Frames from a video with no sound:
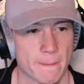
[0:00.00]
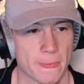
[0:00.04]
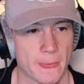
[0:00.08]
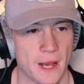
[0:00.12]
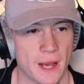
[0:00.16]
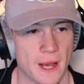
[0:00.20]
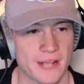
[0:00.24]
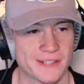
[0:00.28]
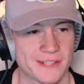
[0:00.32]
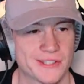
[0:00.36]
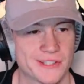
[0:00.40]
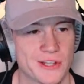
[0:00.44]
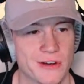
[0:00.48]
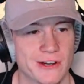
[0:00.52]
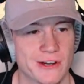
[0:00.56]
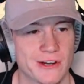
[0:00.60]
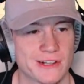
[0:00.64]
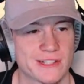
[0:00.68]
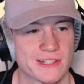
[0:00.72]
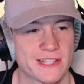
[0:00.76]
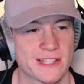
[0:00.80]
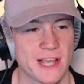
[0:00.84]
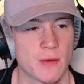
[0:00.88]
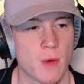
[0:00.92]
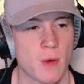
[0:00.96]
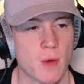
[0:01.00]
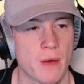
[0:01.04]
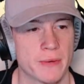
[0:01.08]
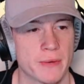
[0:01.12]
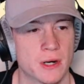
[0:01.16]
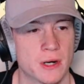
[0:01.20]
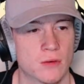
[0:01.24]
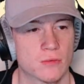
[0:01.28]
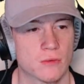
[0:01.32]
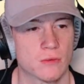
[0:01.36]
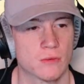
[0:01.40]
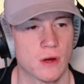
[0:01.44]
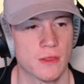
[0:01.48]
I just don't understand why we
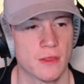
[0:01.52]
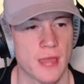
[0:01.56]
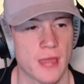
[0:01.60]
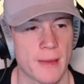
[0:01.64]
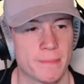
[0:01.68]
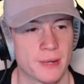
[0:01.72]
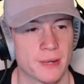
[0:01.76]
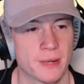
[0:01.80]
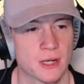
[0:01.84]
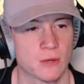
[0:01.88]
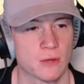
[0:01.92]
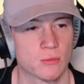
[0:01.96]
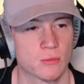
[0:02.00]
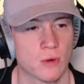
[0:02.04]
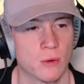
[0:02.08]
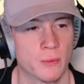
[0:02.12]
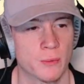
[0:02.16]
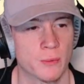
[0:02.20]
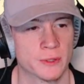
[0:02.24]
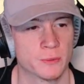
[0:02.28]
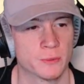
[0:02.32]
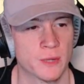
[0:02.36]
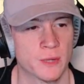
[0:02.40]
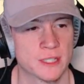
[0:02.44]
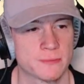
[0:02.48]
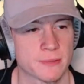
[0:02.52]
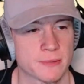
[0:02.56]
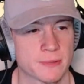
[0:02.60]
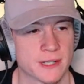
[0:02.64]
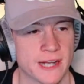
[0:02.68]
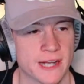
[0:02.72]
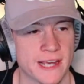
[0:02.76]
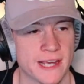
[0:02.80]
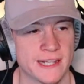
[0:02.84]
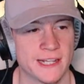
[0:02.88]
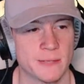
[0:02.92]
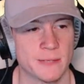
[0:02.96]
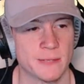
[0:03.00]
don't run that pick and roll with Westbrook and
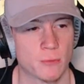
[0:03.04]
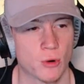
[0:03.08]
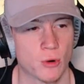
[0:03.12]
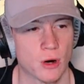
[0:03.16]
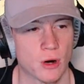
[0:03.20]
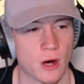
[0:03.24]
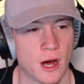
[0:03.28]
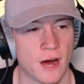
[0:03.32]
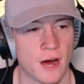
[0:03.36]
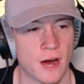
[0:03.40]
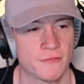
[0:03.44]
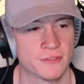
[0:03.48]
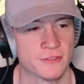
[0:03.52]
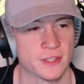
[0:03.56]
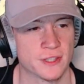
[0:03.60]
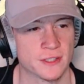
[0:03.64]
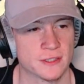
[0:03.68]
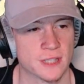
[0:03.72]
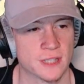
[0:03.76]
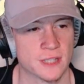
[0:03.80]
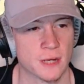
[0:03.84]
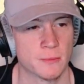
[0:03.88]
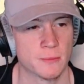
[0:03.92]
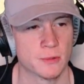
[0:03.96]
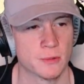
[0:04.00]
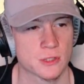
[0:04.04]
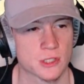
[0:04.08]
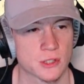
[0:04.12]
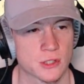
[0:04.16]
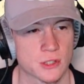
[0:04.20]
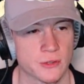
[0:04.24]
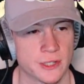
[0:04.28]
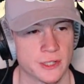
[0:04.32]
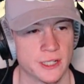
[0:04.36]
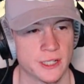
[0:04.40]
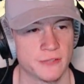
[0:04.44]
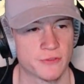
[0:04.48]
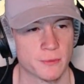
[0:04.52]
AD more often. Double
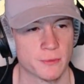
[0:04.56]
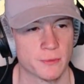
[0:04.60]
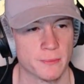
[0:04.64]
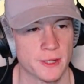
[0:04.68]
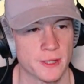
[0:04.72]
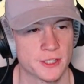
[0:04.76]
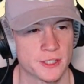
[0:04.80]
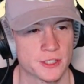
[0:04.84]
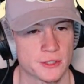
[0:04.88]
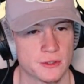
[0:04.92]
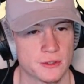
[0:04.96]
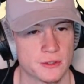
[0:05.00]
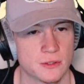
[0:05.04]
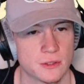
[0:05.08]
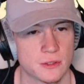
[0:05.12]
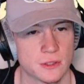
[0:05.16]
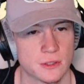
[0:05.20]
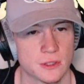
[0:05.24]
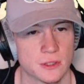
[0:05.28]
screen for Mitchell.